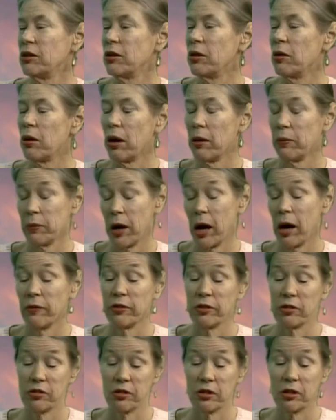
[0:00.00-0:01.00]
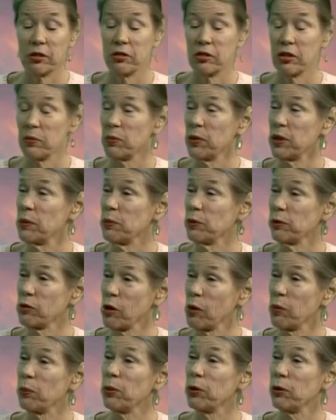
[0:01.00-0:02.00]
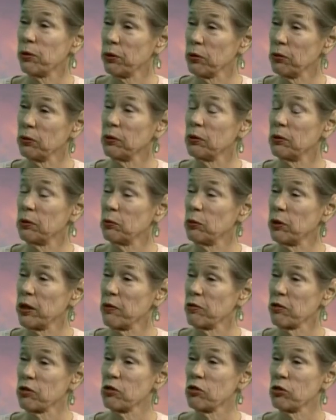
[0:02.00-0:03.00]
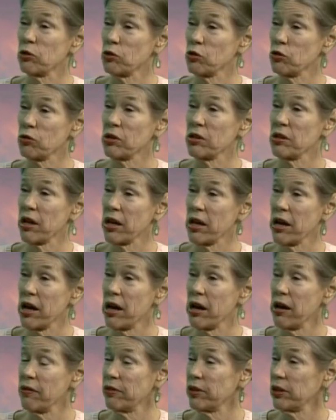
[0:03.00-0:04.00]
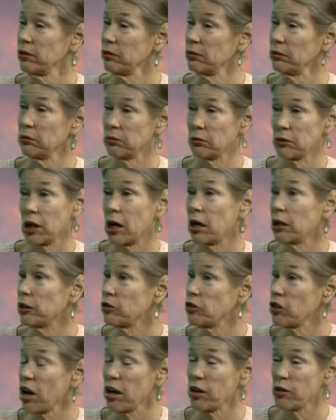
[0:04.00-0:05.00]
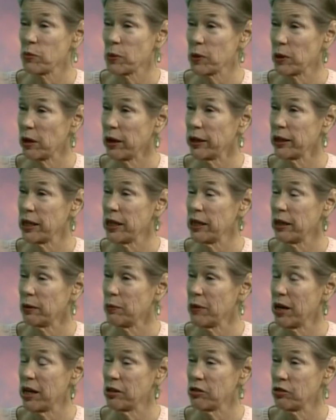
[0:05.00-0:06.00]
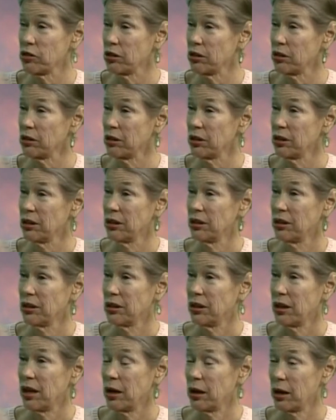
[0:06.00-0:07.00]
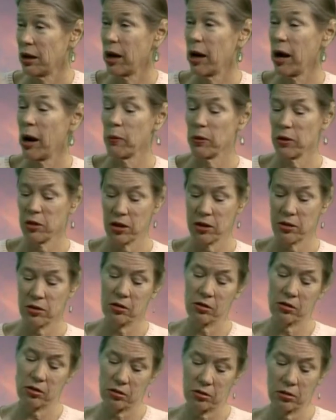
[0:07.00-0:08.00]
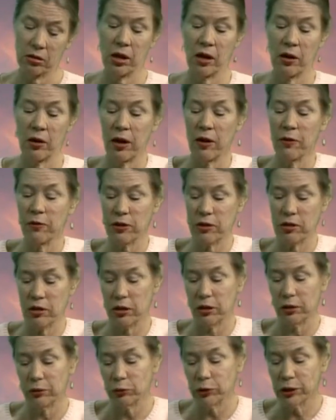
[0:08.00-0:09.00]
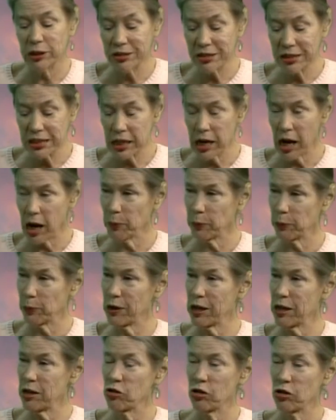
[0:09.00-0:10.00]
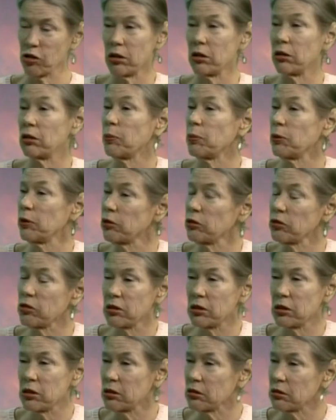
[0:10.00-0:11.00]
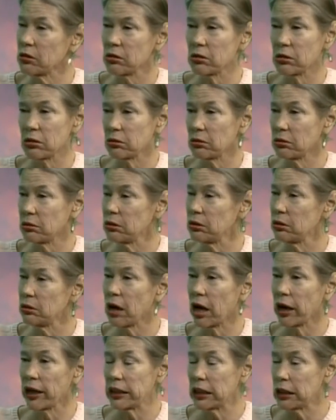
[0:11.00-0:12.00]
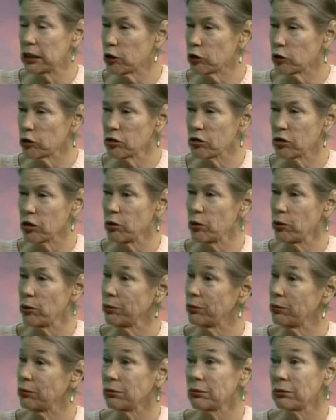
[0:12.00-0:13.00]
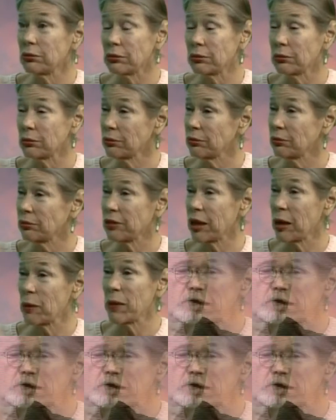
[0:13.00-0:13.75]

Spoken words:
know, obviously some people don't pull through in whatever surgery they have at Cottage Hospital. I can't imagine. I would think if it's a risky operation, the person is 90 years old, so they